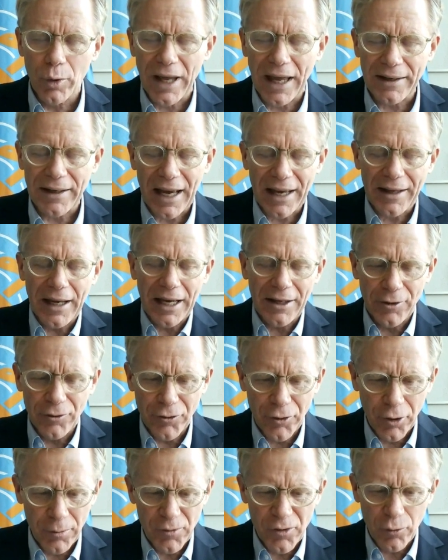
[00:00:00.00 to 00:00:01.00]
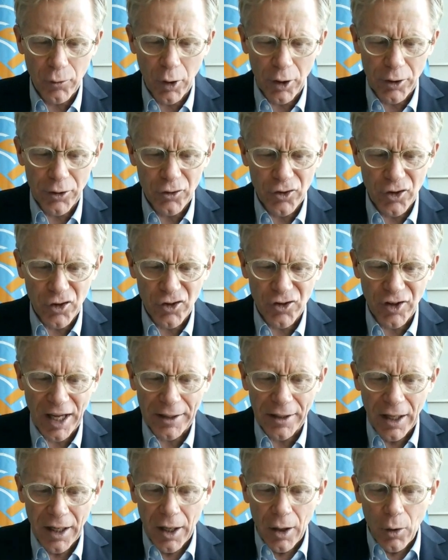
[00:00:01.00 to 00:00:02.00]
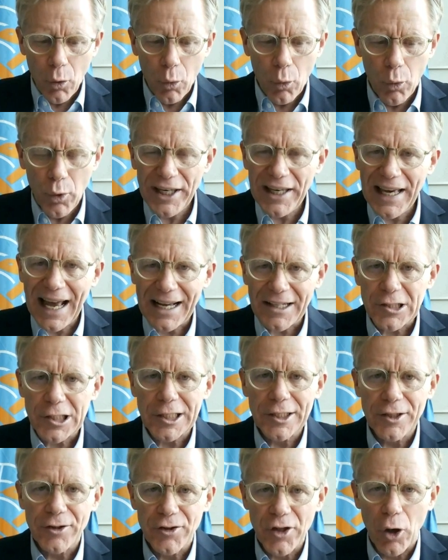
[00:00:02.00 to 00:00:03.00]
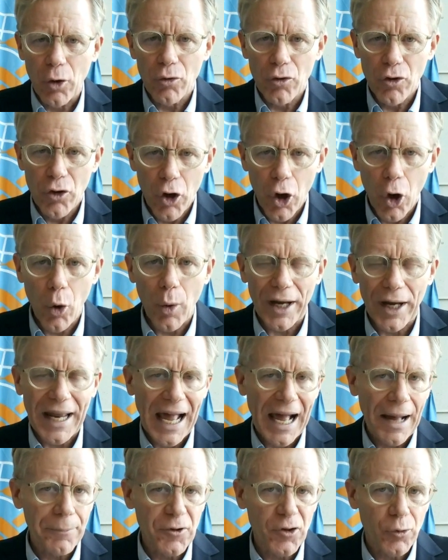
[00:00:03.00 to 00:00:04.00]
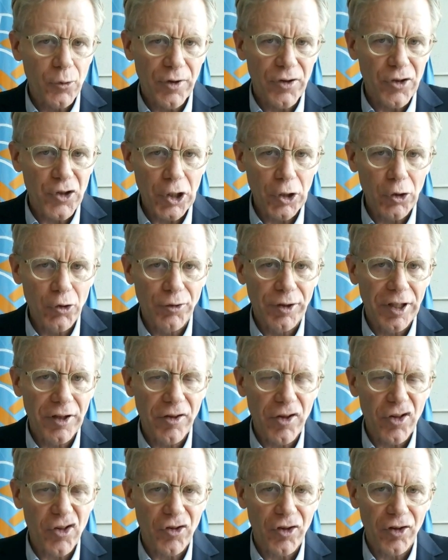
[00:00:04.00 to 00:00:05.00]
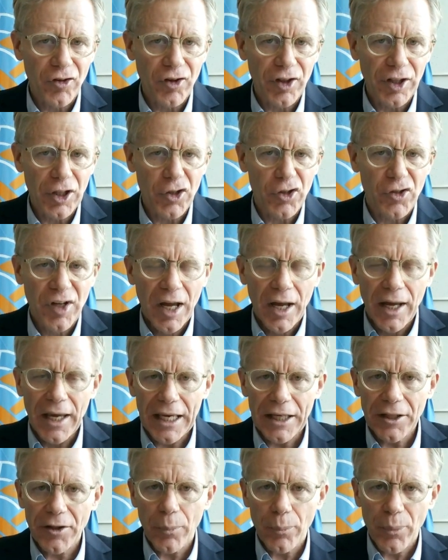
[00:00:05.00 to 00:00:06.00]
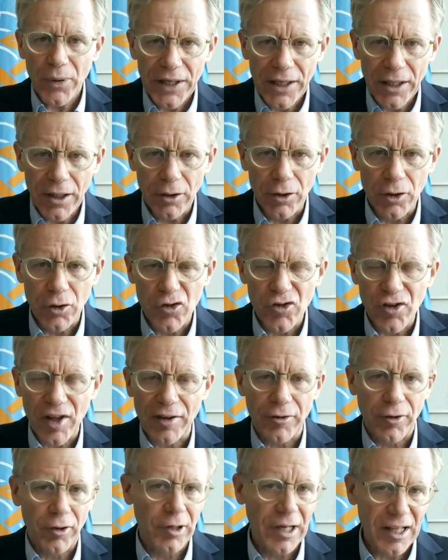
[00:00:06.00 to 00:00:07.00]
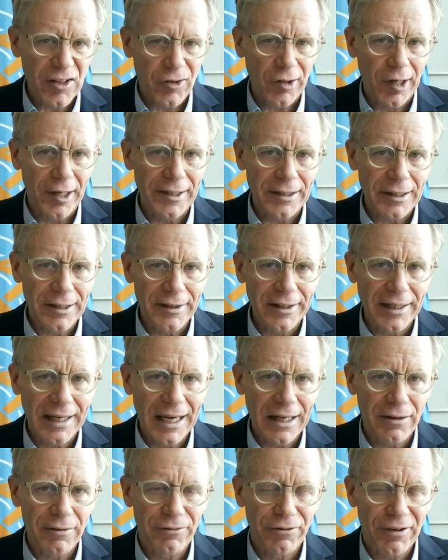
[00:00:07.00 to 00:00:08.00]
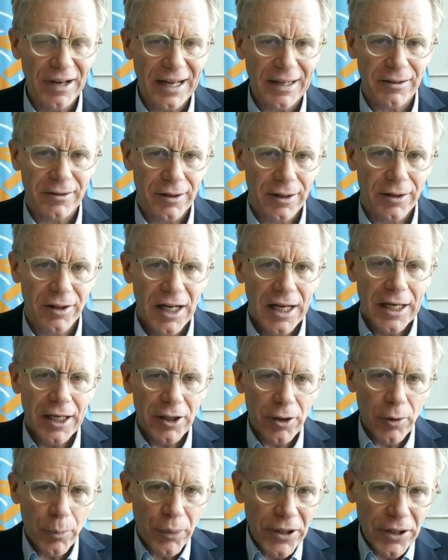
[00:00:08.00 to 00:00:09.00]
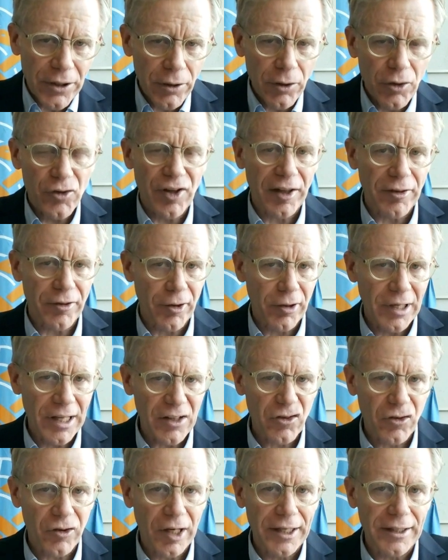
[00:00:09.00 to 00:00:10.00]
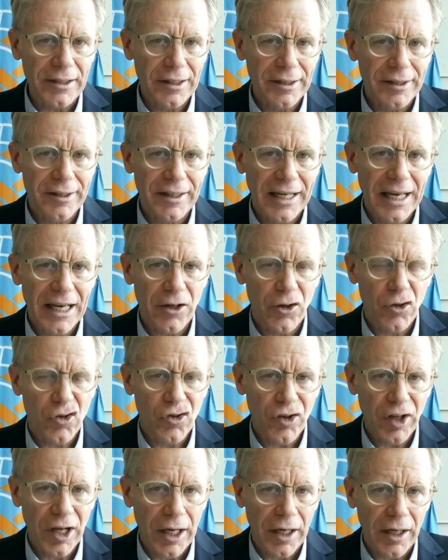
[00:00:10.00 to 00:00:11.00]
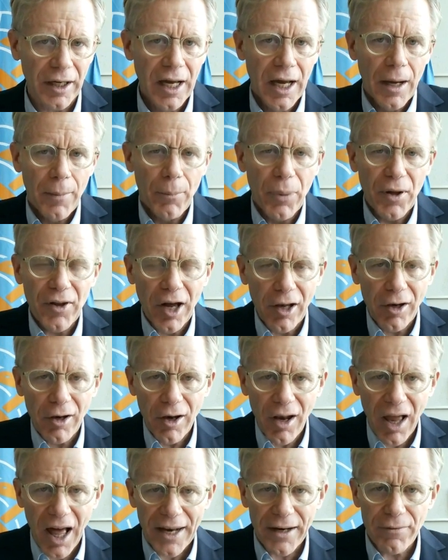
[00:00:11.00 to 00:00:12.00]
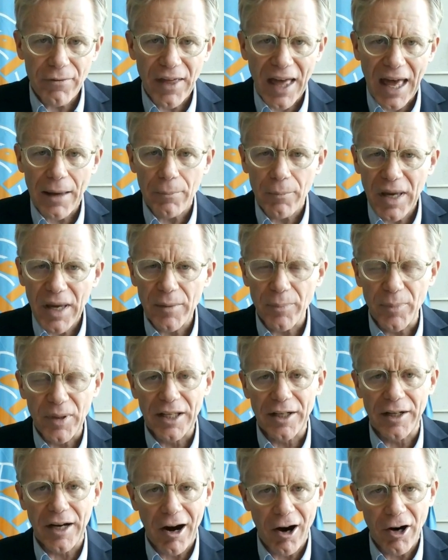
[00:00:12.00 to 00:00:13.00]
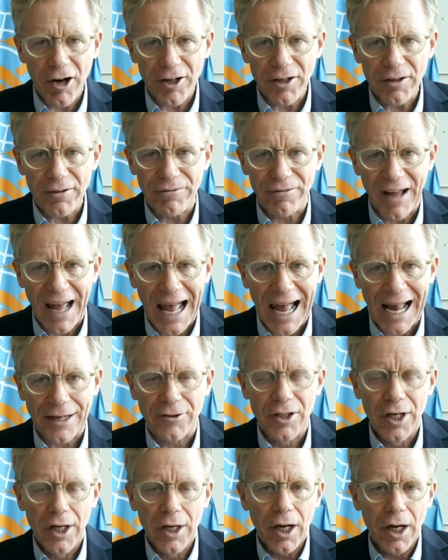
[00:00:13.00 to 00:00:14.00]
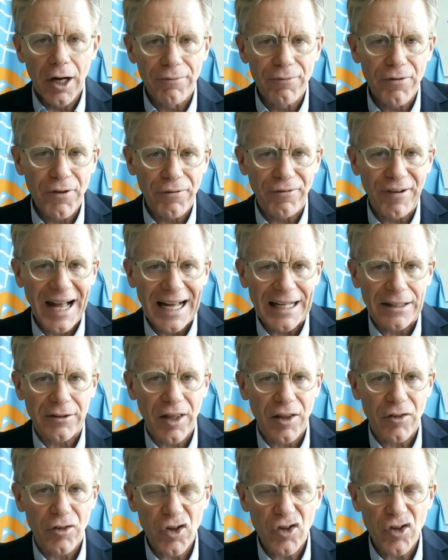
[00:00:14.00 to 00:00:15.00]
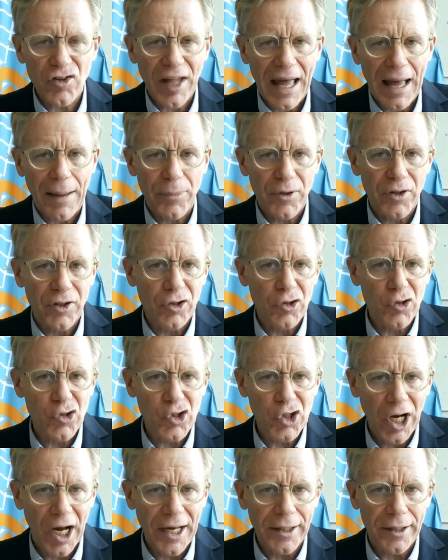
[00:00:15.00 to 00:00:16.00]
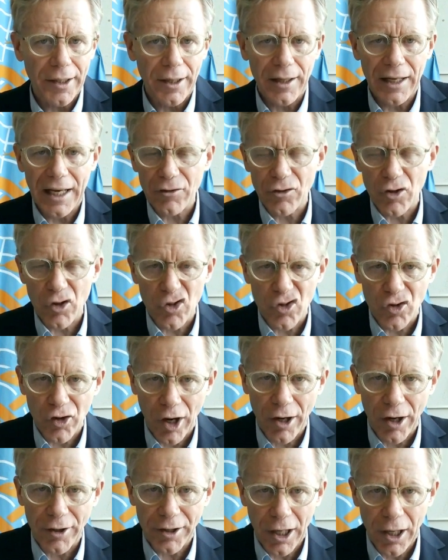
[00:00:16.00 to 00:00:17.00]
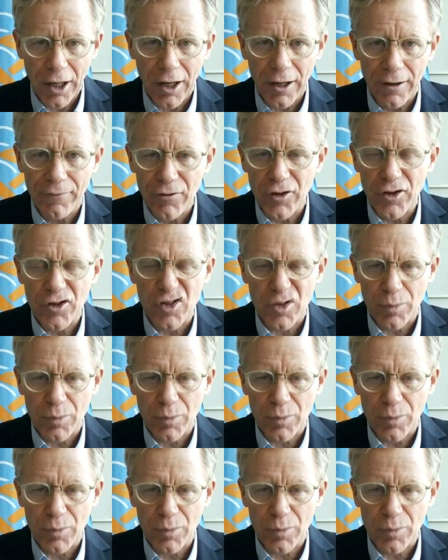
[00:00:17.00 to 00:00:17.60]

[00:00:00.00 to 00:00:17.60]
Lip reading: and in terms of what you just said, we actually don't know what happens with children in this disease. It appears that they're less likely to get infected. It appears that they're less likely to get sick. But a lot of that may be an artifact of the fact that this happened in China at the start of the